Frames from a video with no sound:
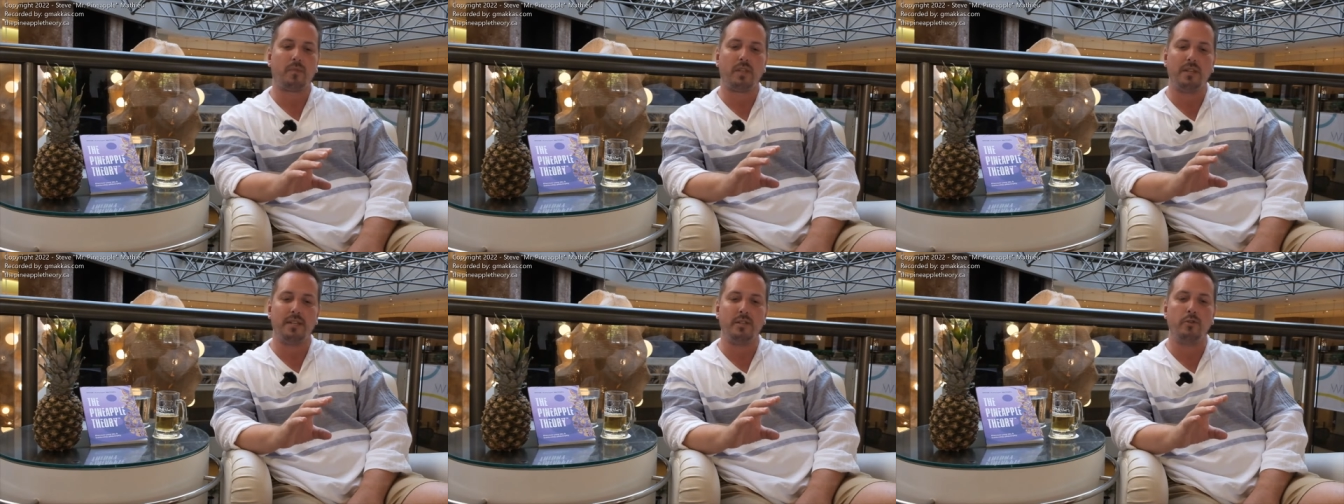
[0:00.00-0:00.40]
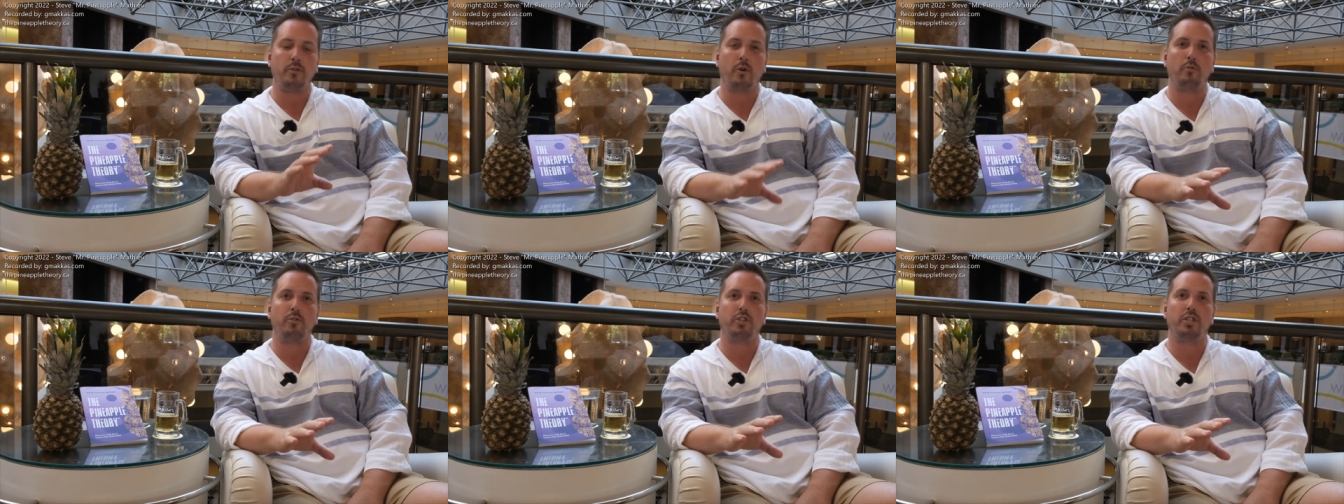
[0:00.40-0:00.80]
in
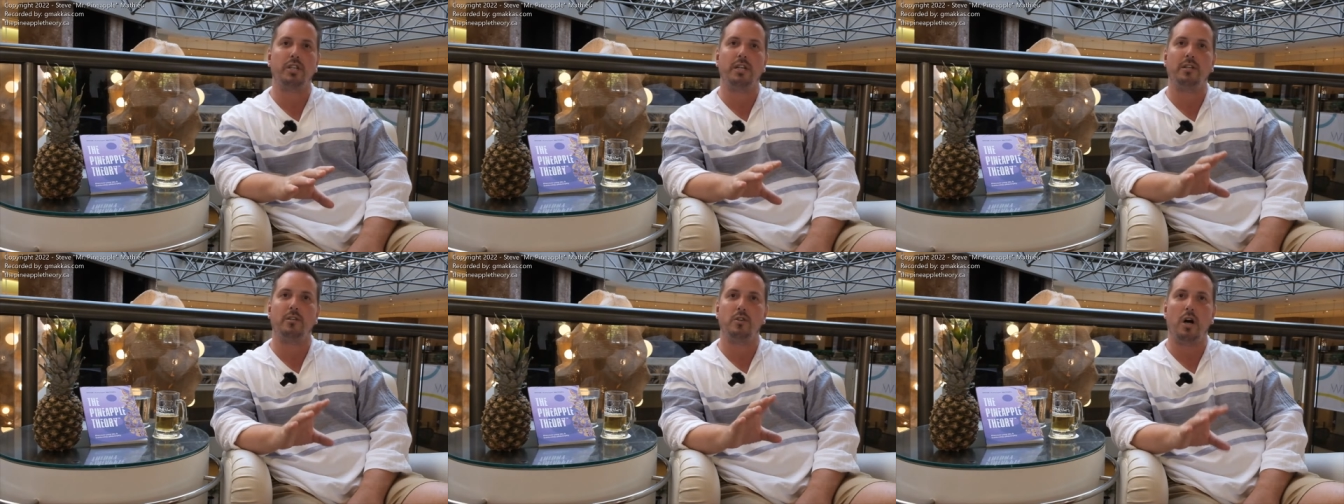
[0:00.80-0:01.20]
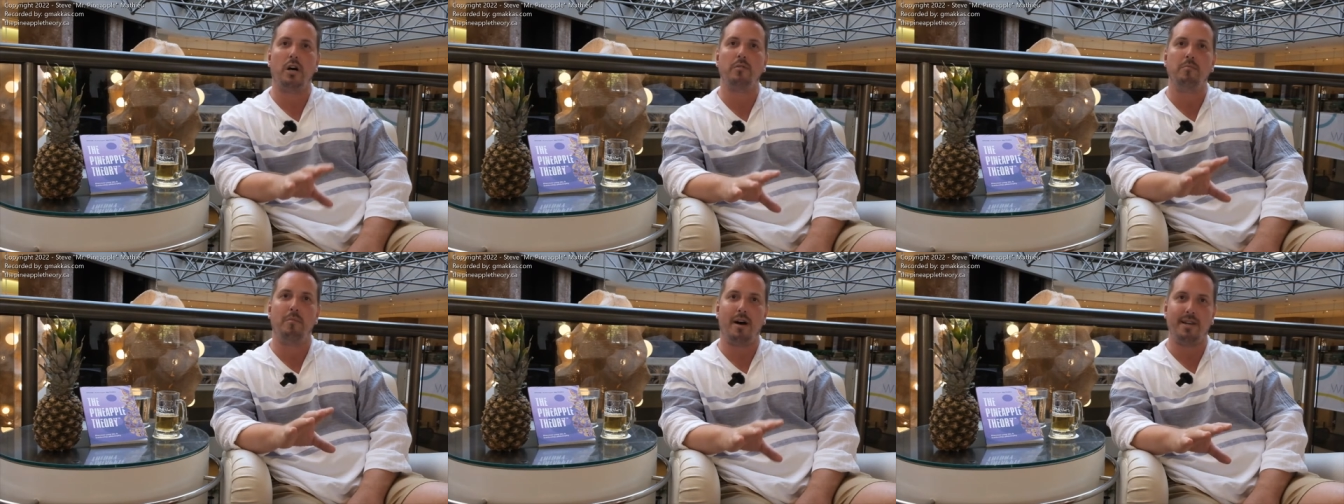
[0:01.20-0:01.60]
nourishing
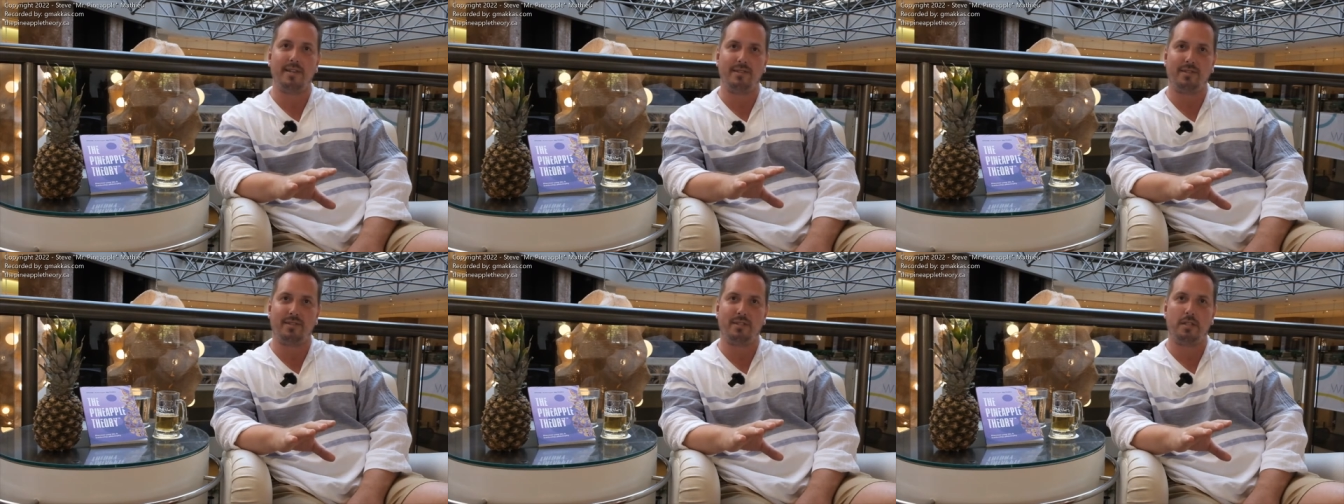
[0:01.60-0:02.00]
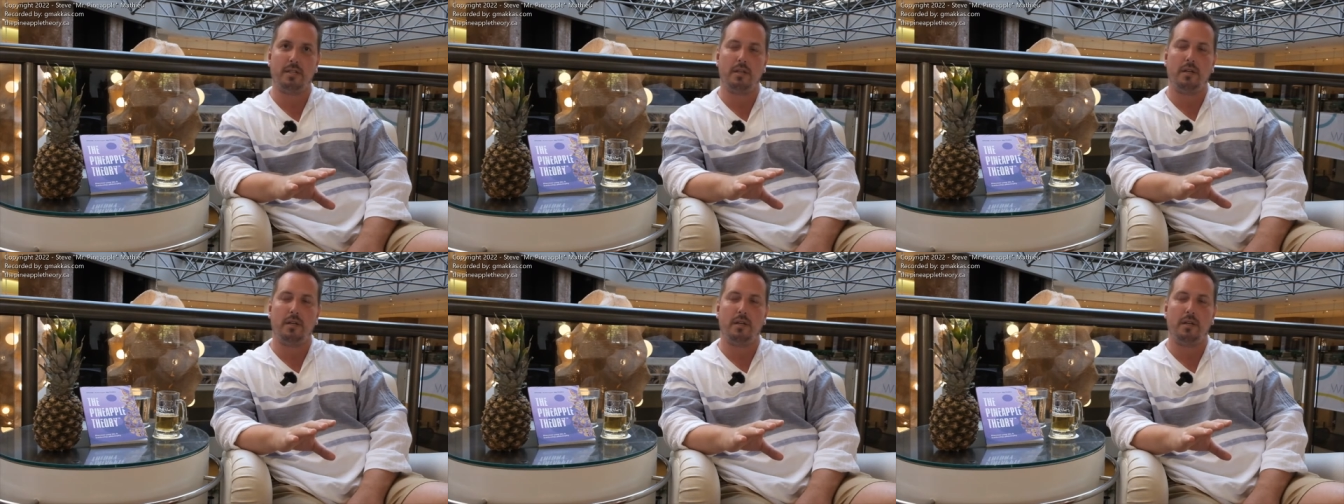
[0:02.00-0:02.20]
young minds